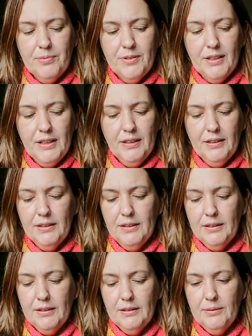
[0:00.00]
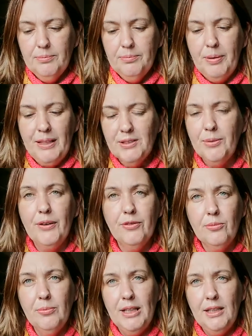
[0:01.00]
The best way for
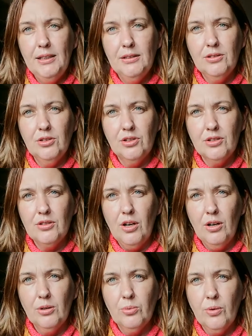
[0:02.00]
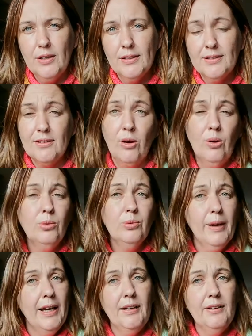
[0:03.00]
me to start was the old
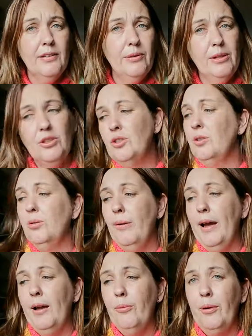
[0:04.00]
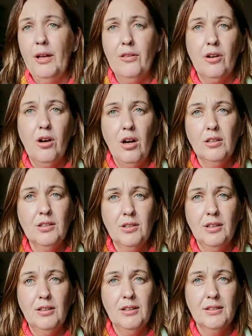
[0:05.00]
way, the original way, where the cast
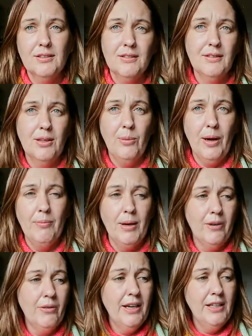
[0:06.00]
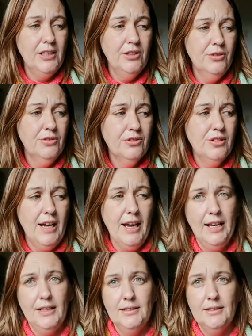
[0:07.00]
on is the way my granny used
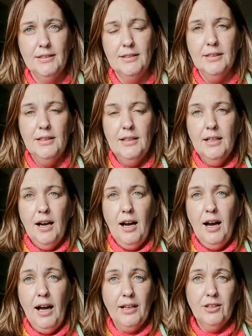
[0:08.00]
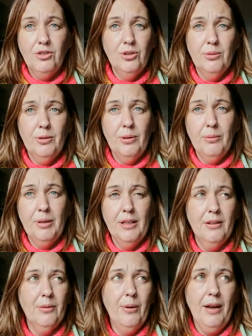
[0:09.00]
and I could do a
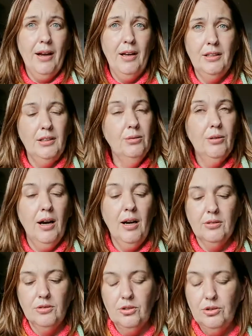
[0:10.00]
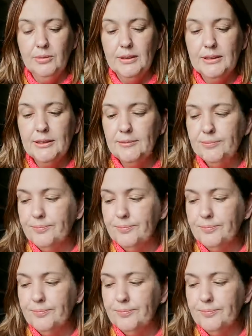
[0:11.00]
ribbing the way I knew how to do it.